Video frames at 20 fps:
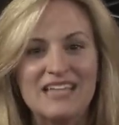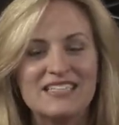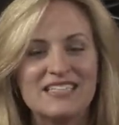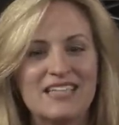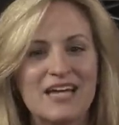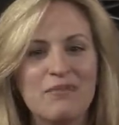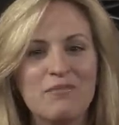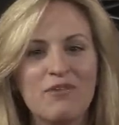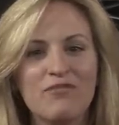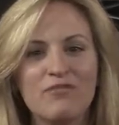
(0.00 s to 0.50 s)

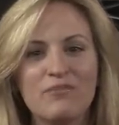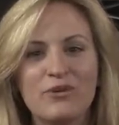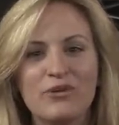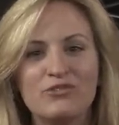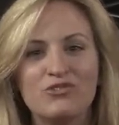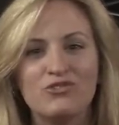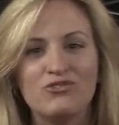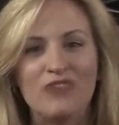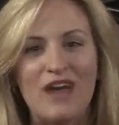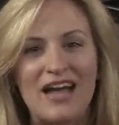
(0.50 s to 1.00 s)
Some of the
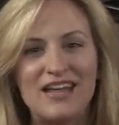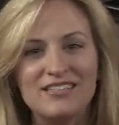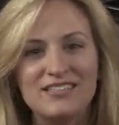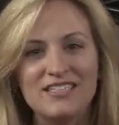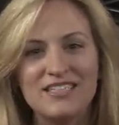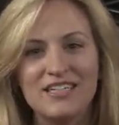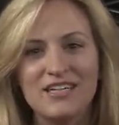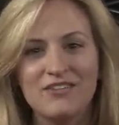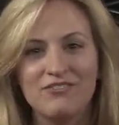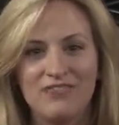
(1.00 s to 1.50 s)
most
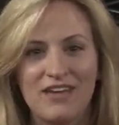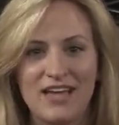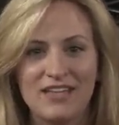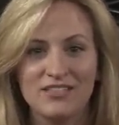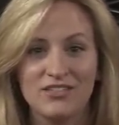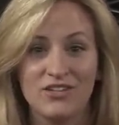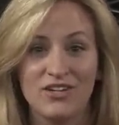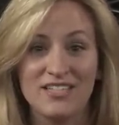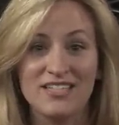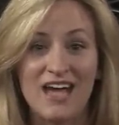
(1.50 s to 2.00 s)
drastic
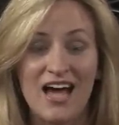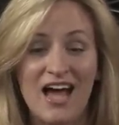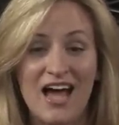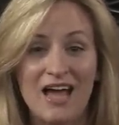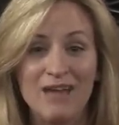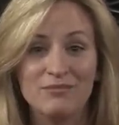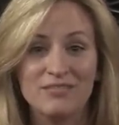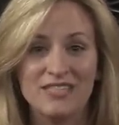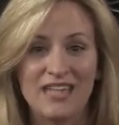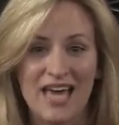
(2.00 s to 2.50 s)
events are at
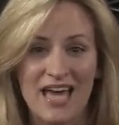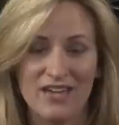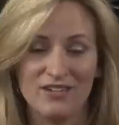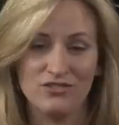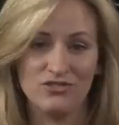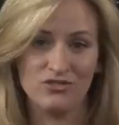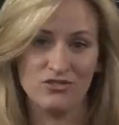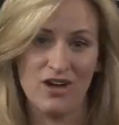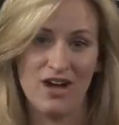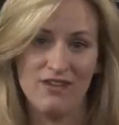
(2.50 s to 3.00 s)
times
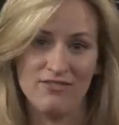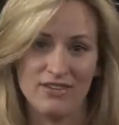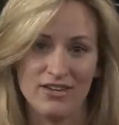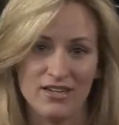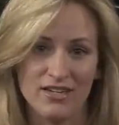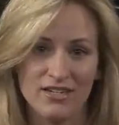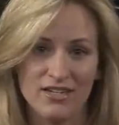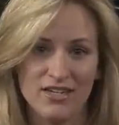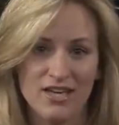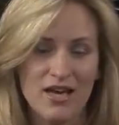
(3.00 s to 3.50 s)
catastrophic.
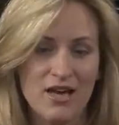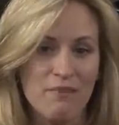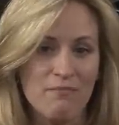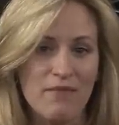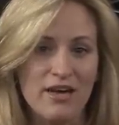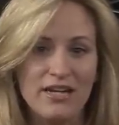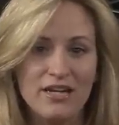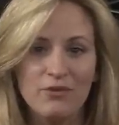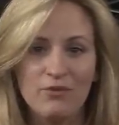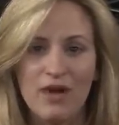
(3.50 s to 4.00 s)

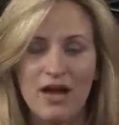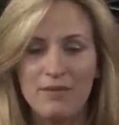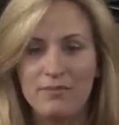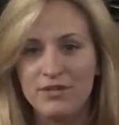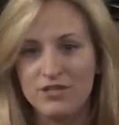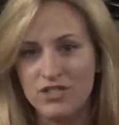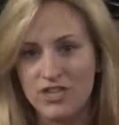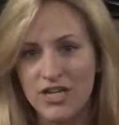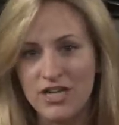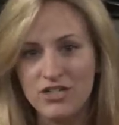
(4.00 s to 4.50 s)
Many
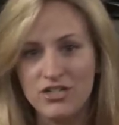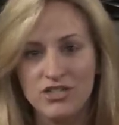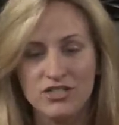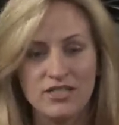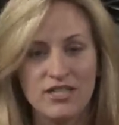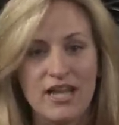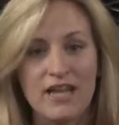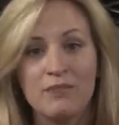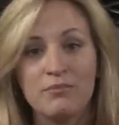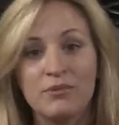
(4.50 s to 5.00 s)
rapid changes
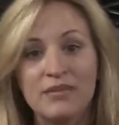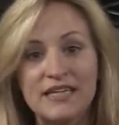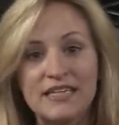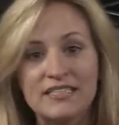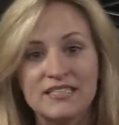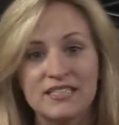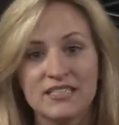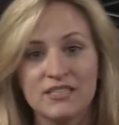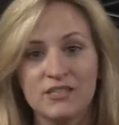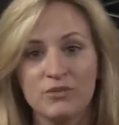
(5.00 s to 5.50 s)
take
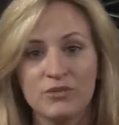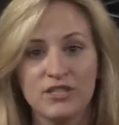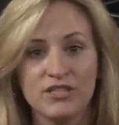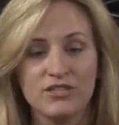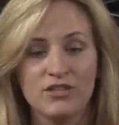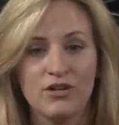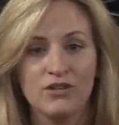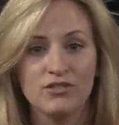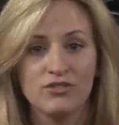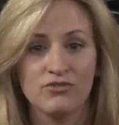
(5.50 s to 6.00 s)
place as a
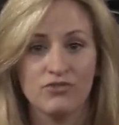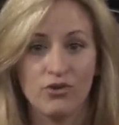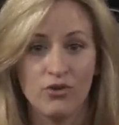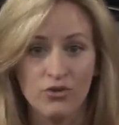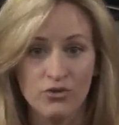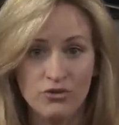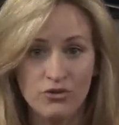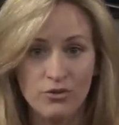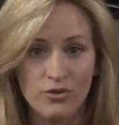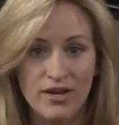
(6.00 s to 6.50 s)
result of
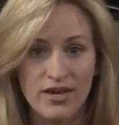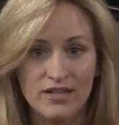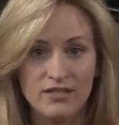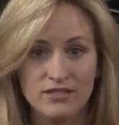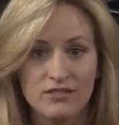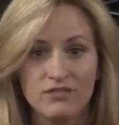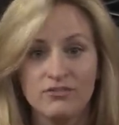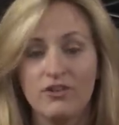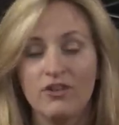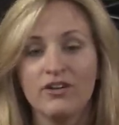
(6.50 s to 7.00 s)

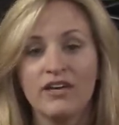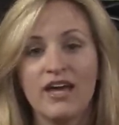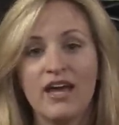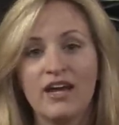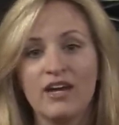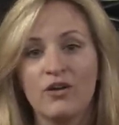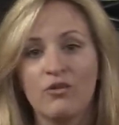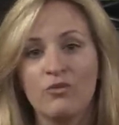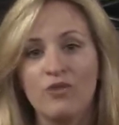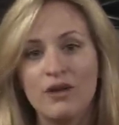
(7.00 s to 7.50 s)
earthquakes,
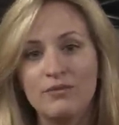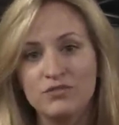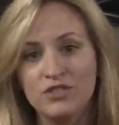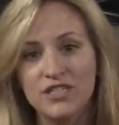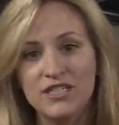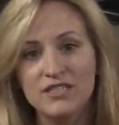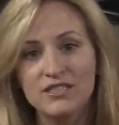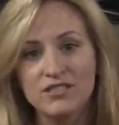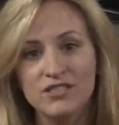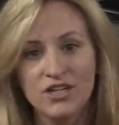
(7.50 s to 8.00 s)
volcanic
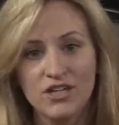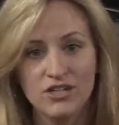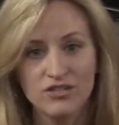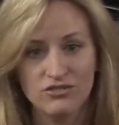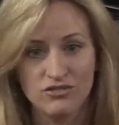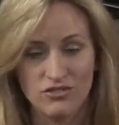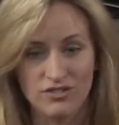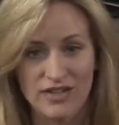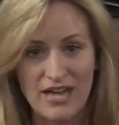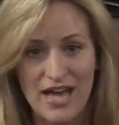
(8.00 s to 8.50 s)
eruptions,
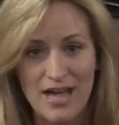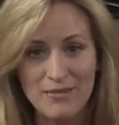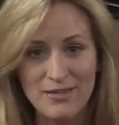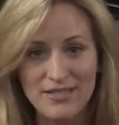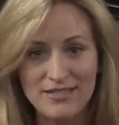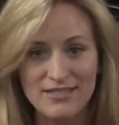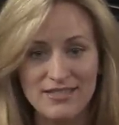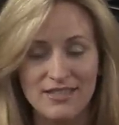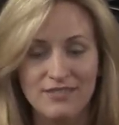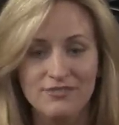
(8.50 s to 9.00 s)

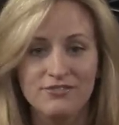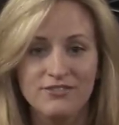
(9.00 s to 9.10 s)
tsunamis, and